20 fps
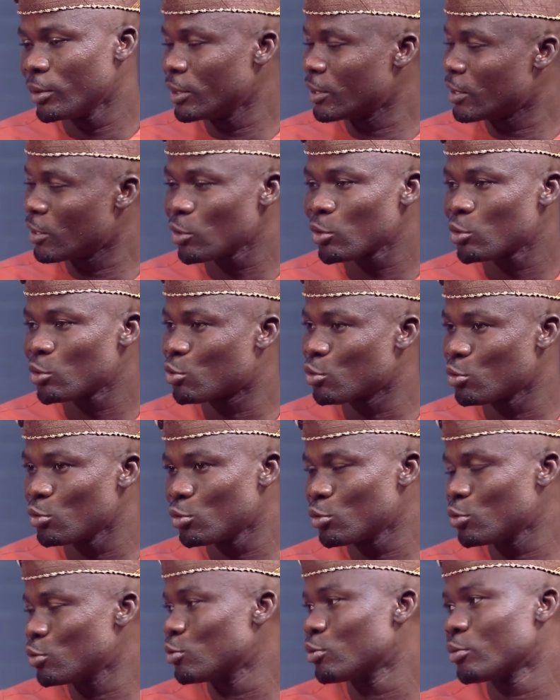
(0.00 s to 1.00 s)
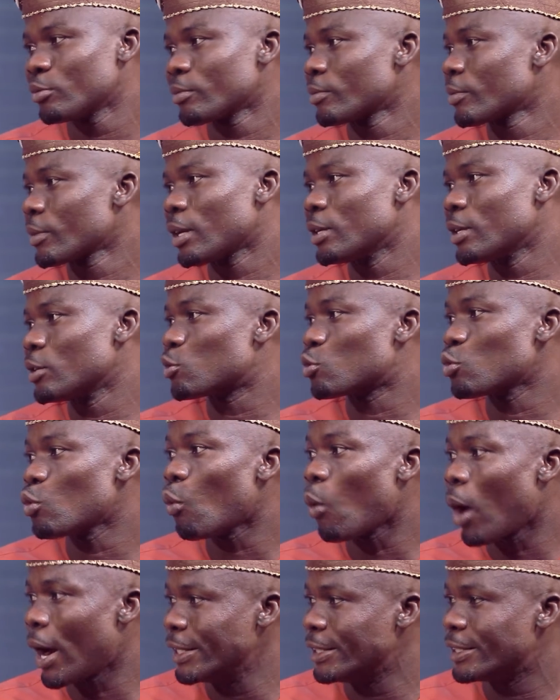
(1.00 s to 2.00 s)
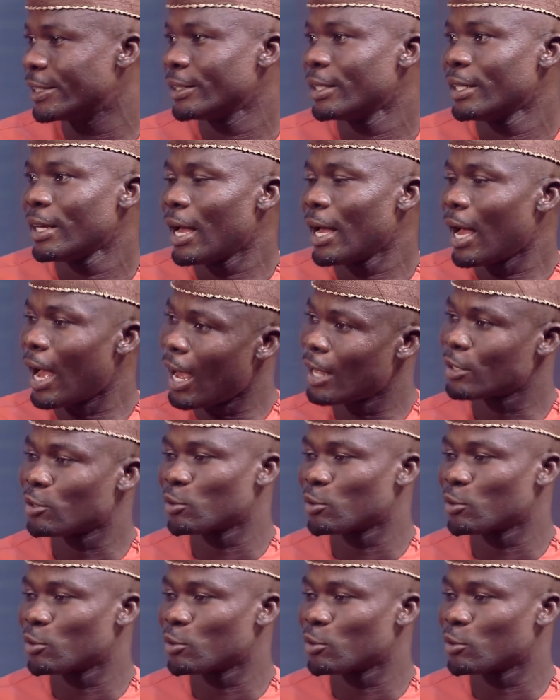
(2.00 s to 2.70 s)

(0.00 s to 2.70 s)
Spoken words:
is just too wide. I had